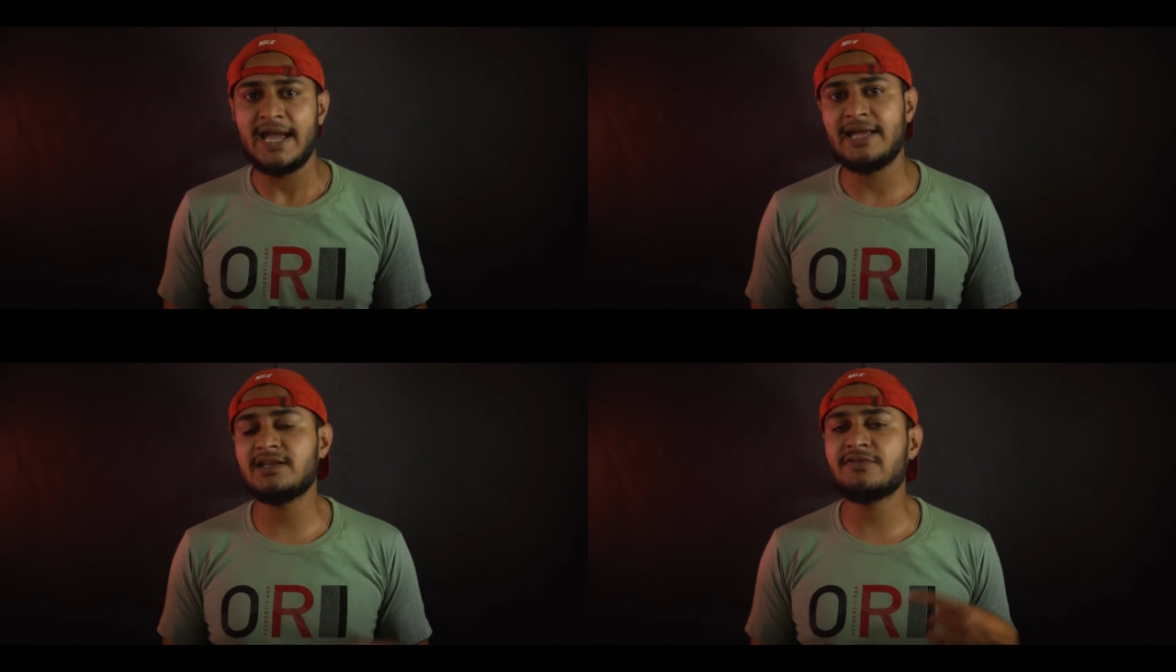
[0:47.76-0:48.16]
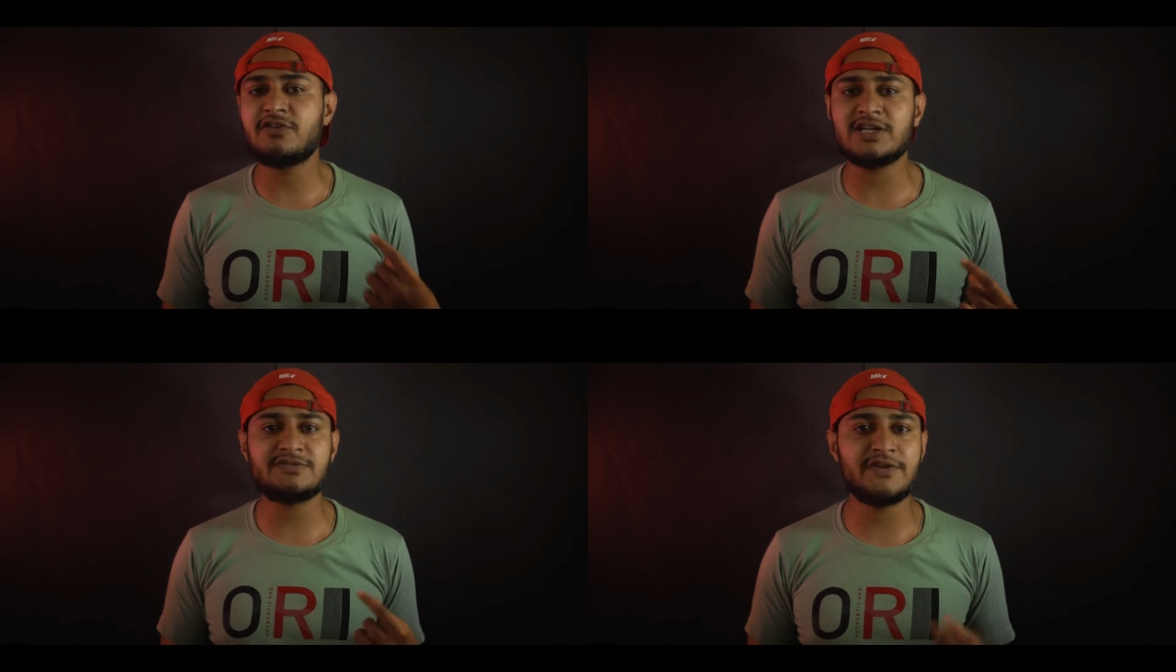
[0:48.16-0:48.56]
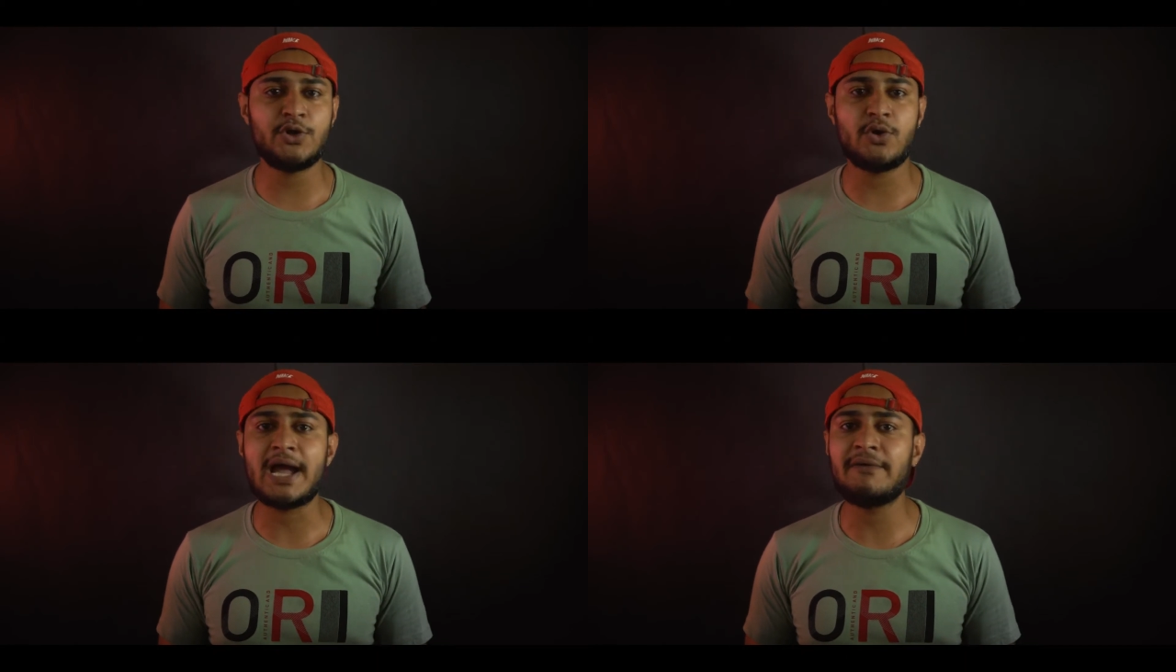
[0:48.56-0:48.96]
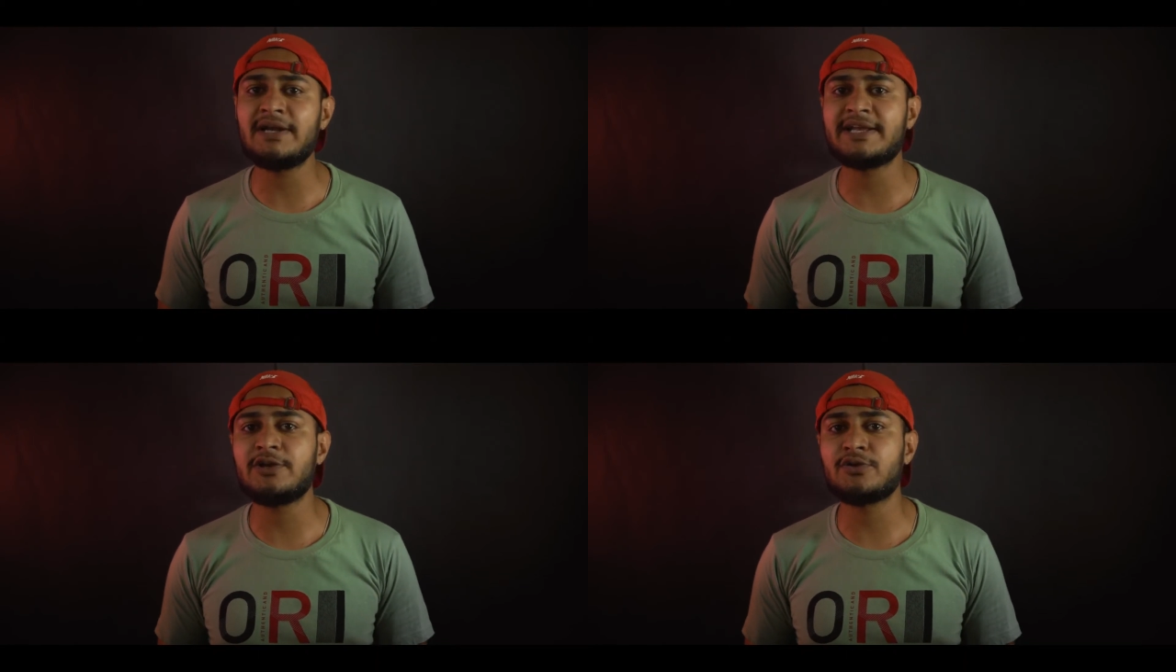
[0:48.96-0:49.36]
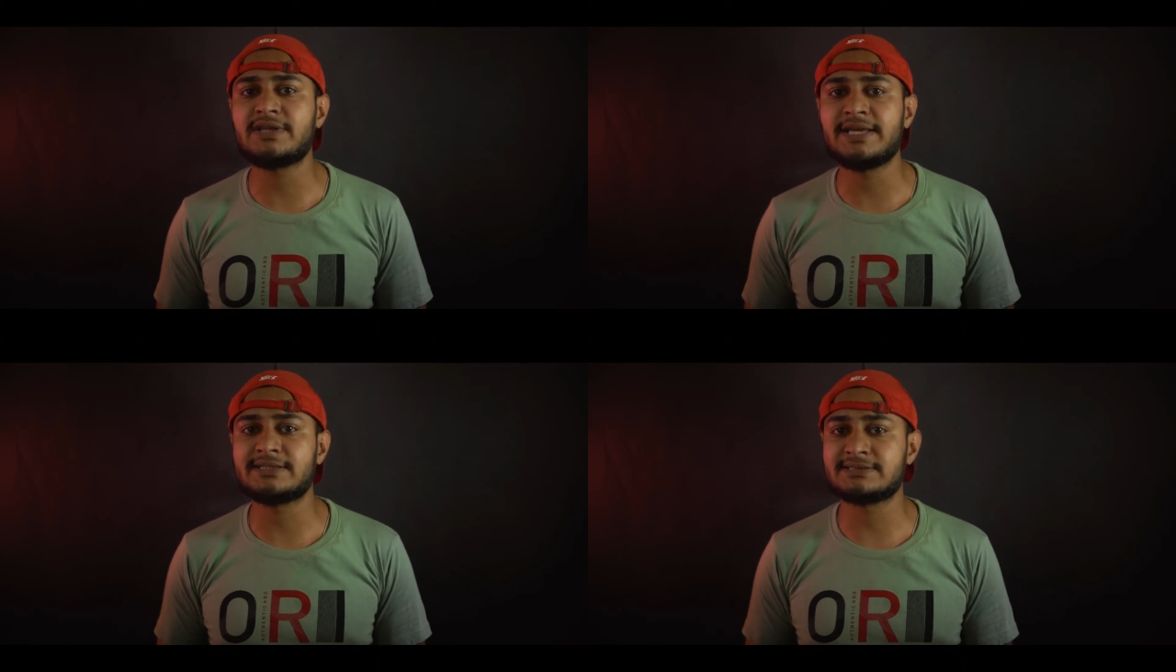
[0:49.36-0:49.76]
In the first video, I will tell
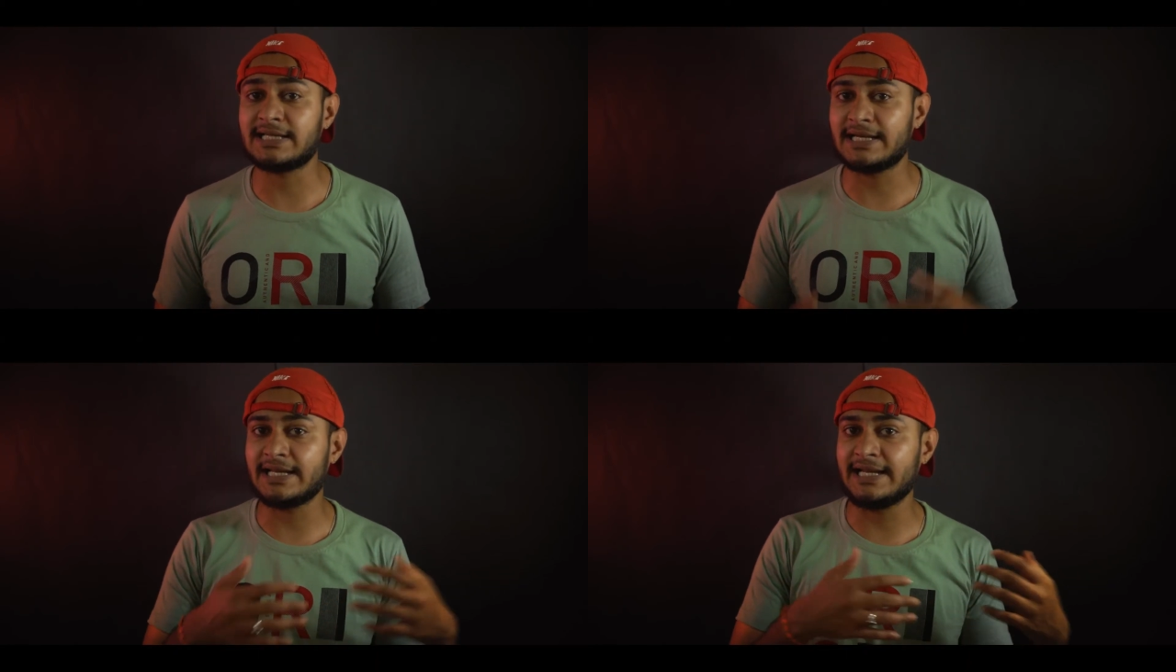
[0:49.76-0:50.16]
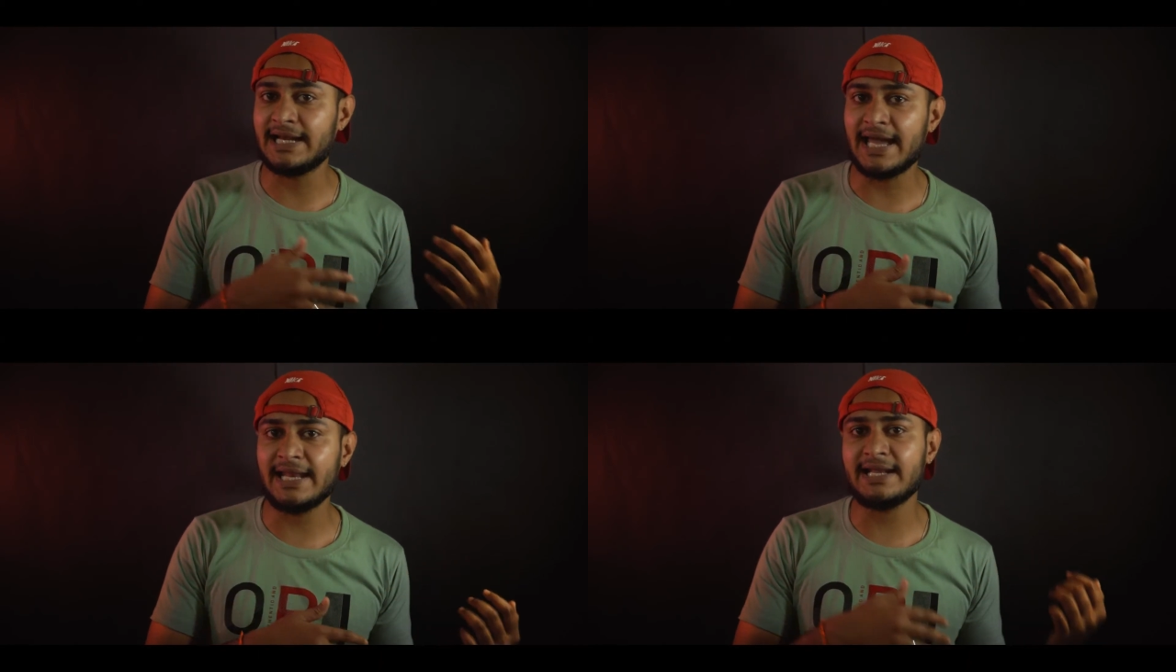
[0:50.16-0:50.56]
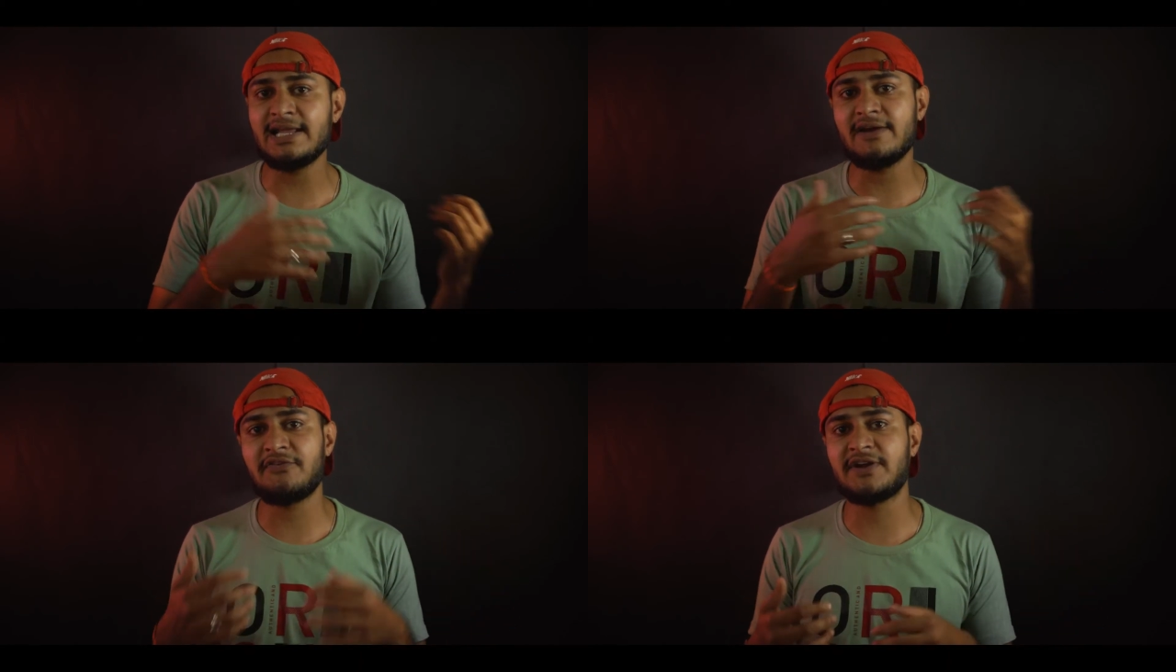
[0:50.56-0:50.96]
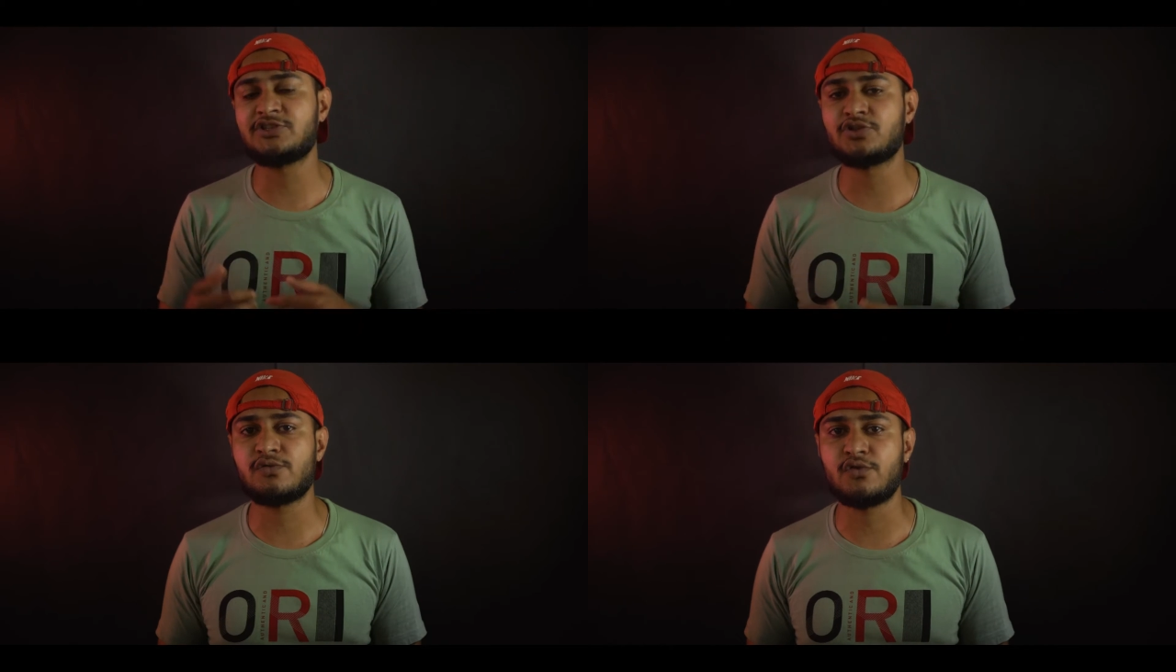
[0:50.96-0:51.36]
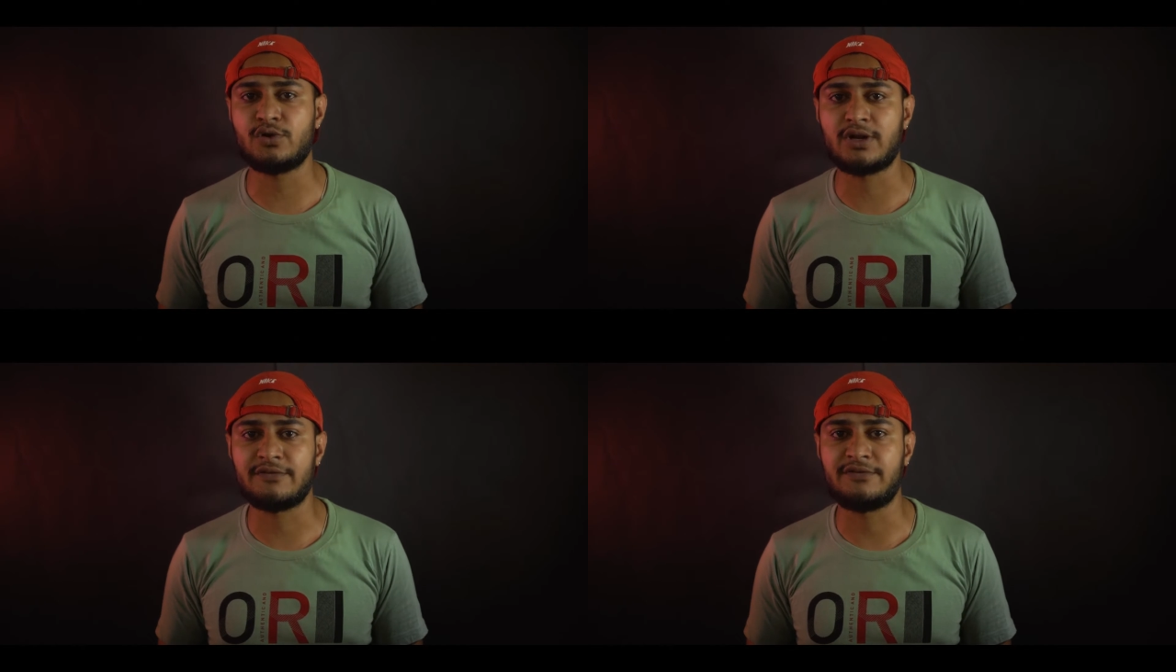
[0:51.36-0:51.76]
you things that indirectly affects your
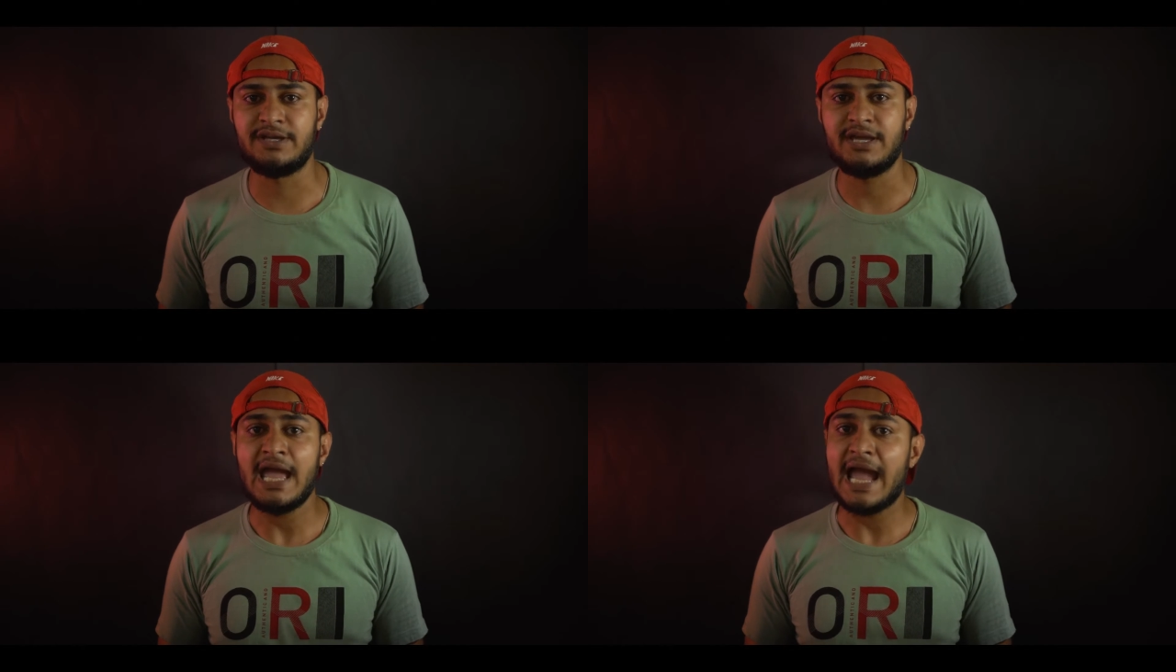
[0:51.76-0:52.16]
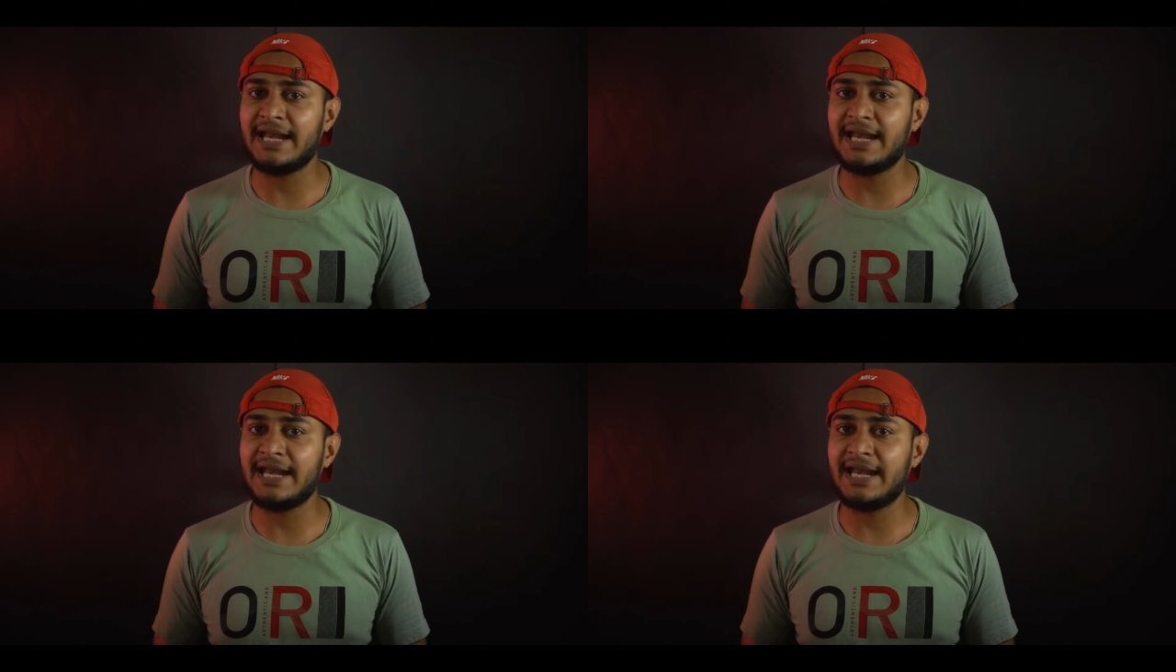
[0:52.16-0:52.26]
photography.